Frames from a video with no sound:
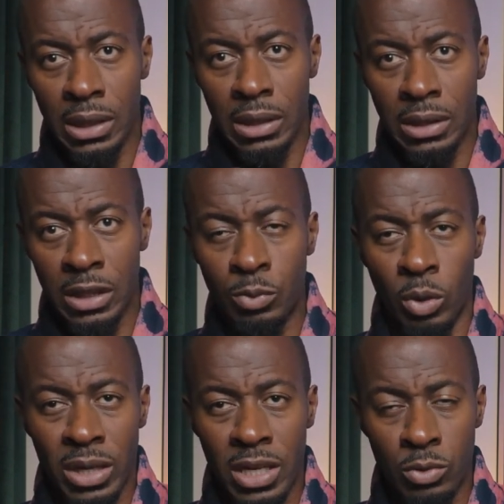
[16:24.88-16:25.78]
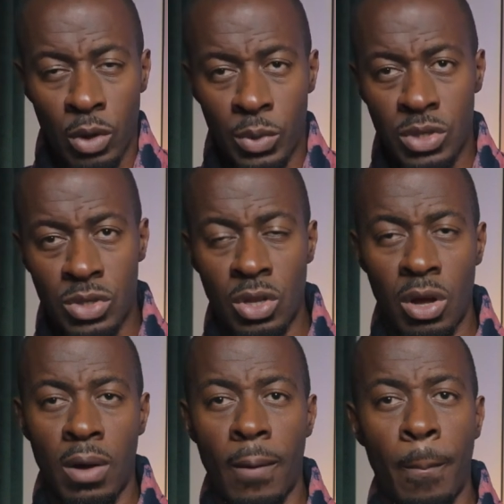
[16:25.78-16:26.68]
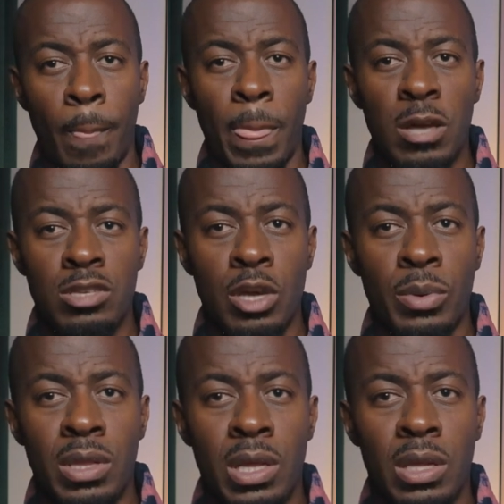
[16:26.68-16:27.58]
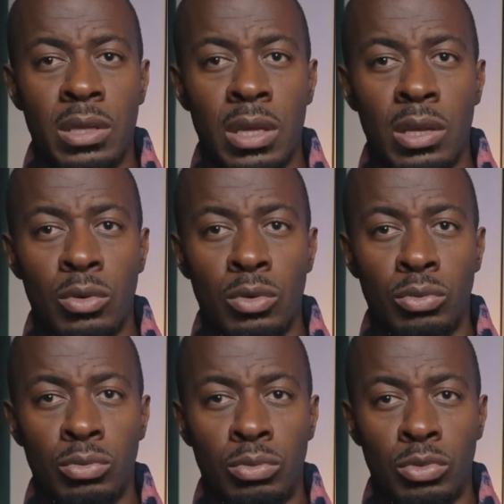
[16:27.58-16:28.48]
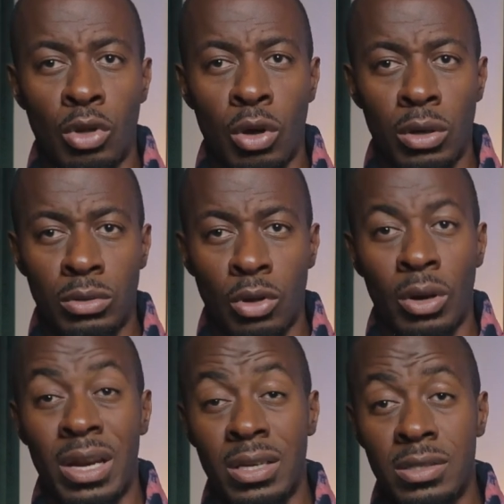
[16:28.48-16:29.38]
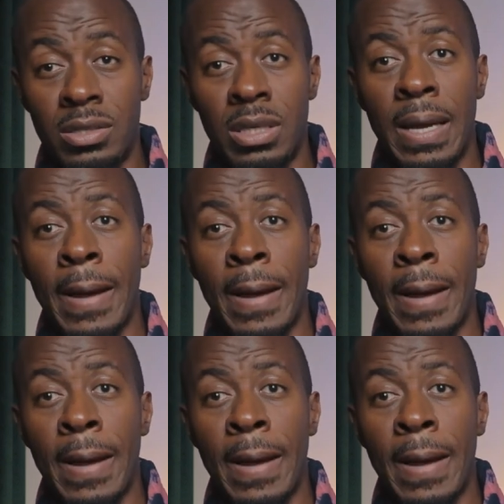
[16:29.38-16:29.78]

This point here is where we start sewing the little dog legs.